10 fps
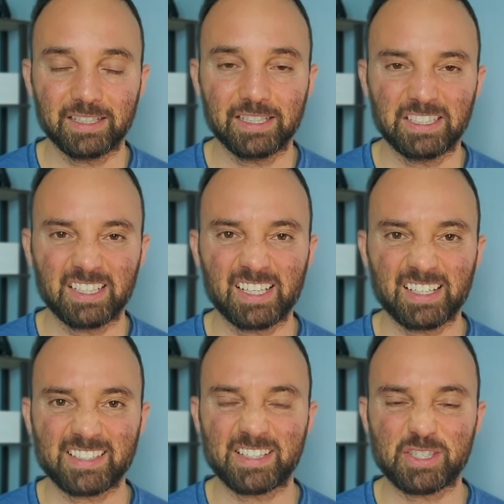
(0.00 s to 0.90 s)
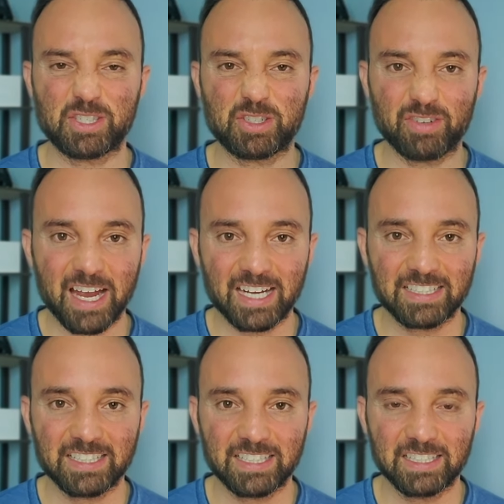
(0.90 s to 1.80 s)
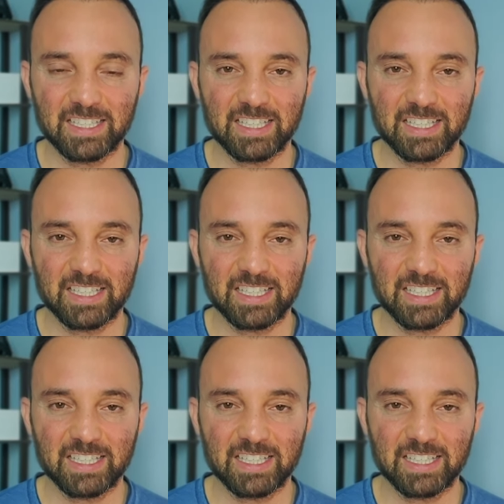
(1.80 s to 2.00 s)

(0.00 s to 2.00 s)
You're not as distracted.